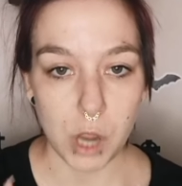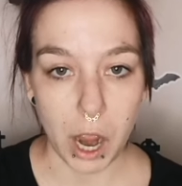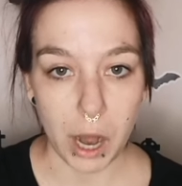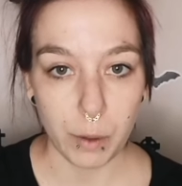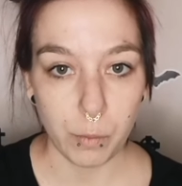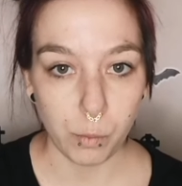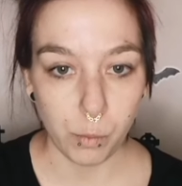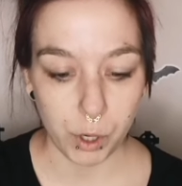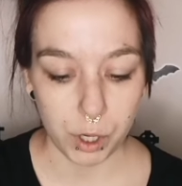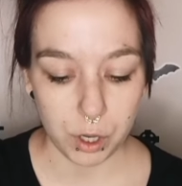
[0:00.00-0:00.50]
I
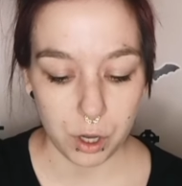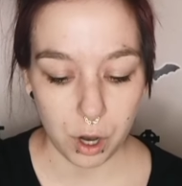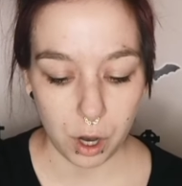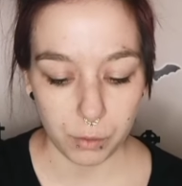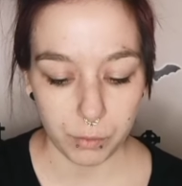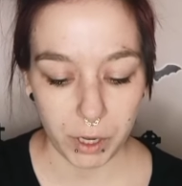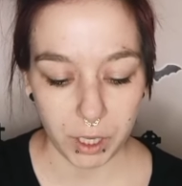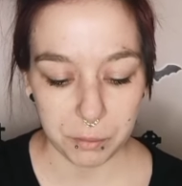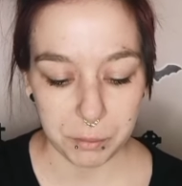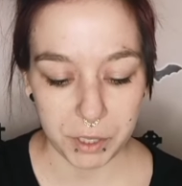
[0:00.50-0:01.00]
would
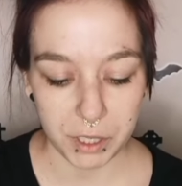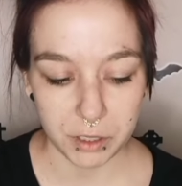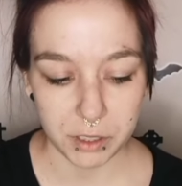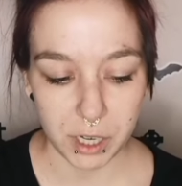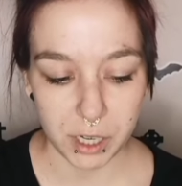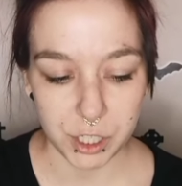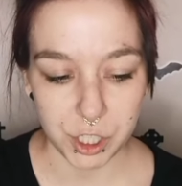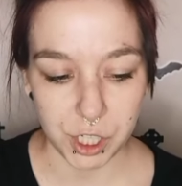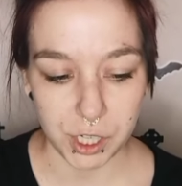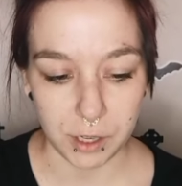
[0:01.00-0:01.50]
not recommend
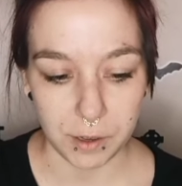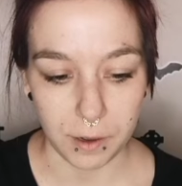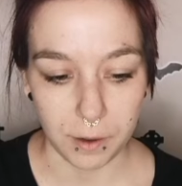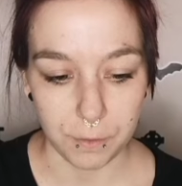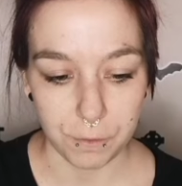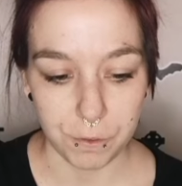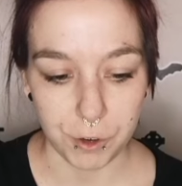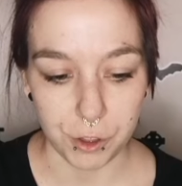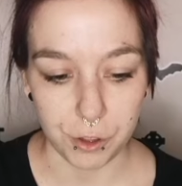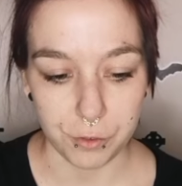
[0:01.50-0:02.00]
touching
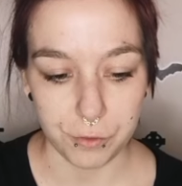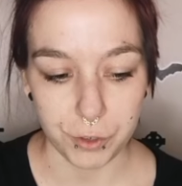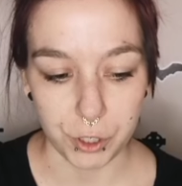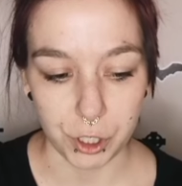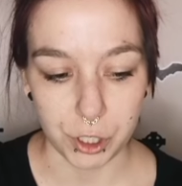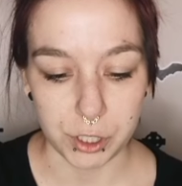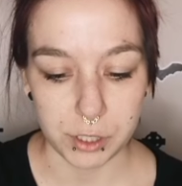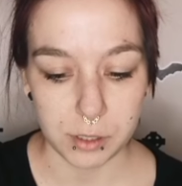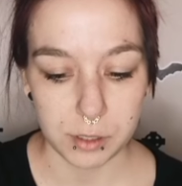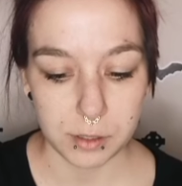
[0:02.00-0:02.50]
it for the
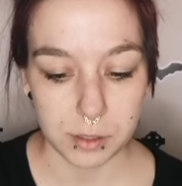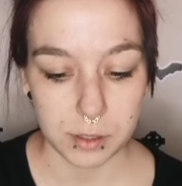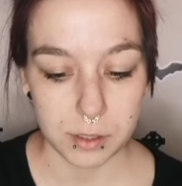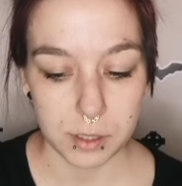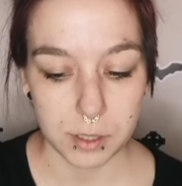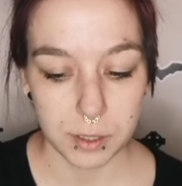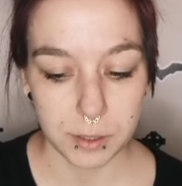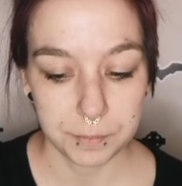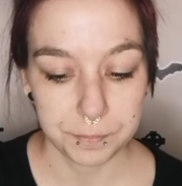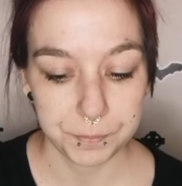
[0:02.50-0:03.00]

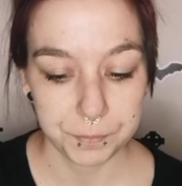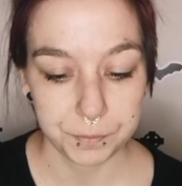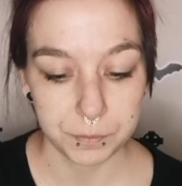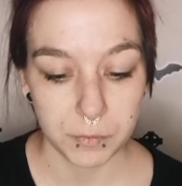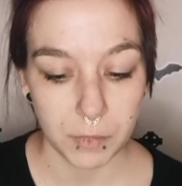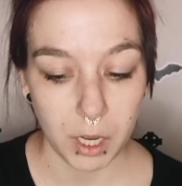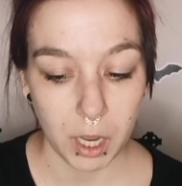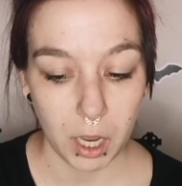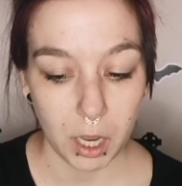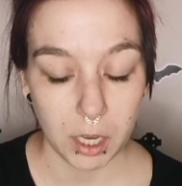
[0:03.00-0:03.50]
first,
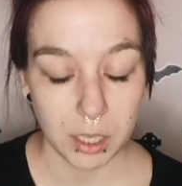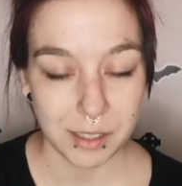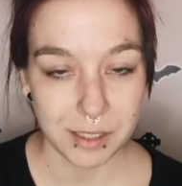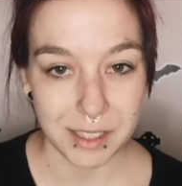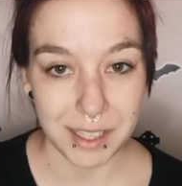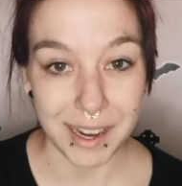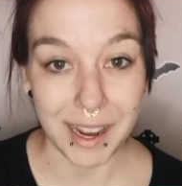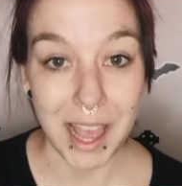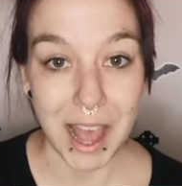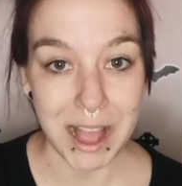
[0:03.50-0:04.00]

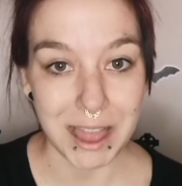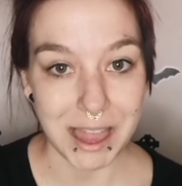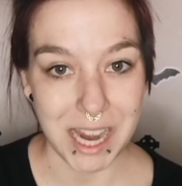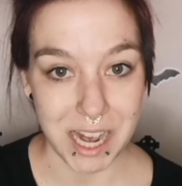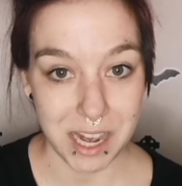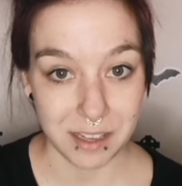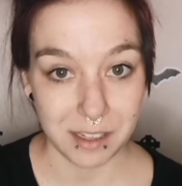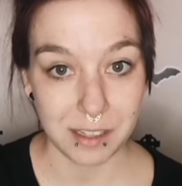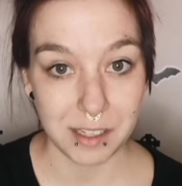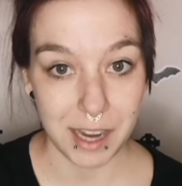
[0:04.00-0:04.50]
say, at
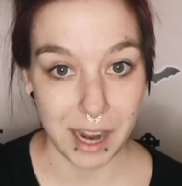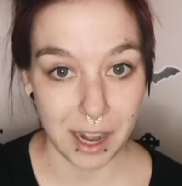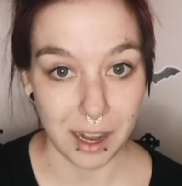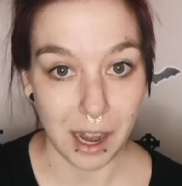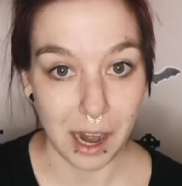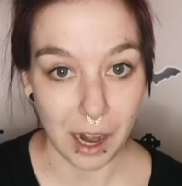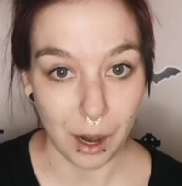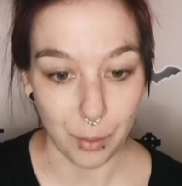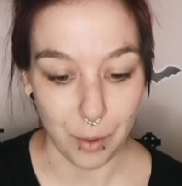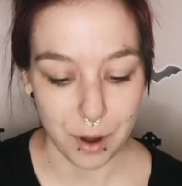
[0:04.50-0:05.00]
least
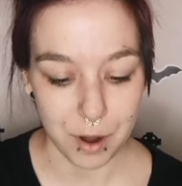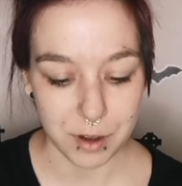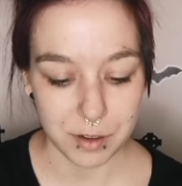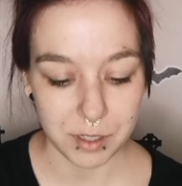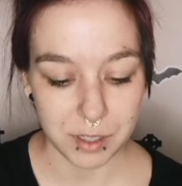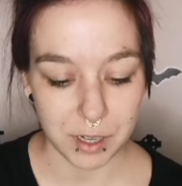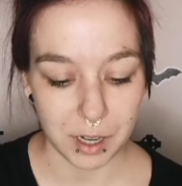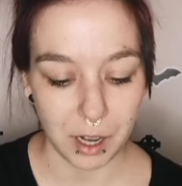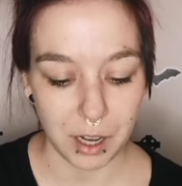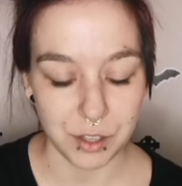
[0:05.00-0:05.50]
10
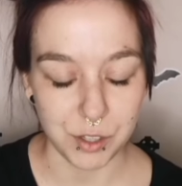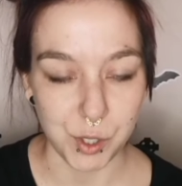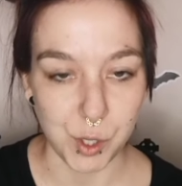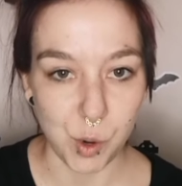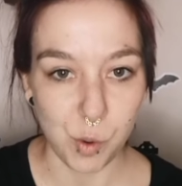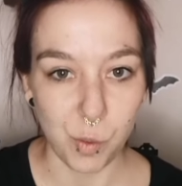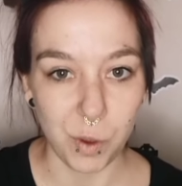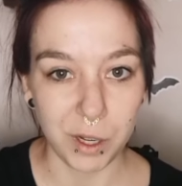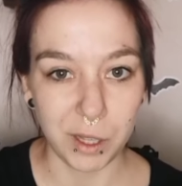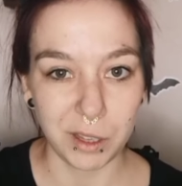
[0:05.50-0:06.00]
hours, because you
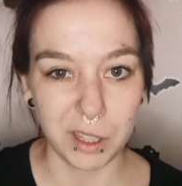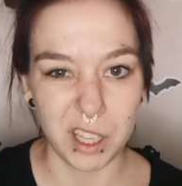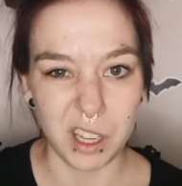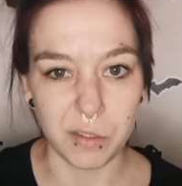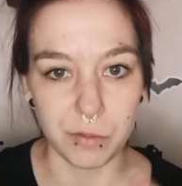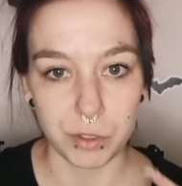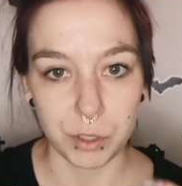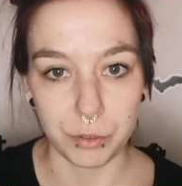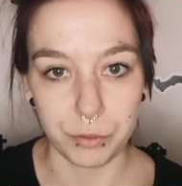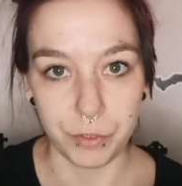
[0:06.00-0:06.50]
don't want to
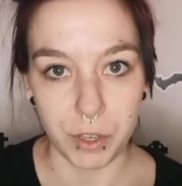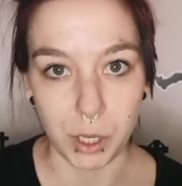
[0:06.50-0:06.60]
leave little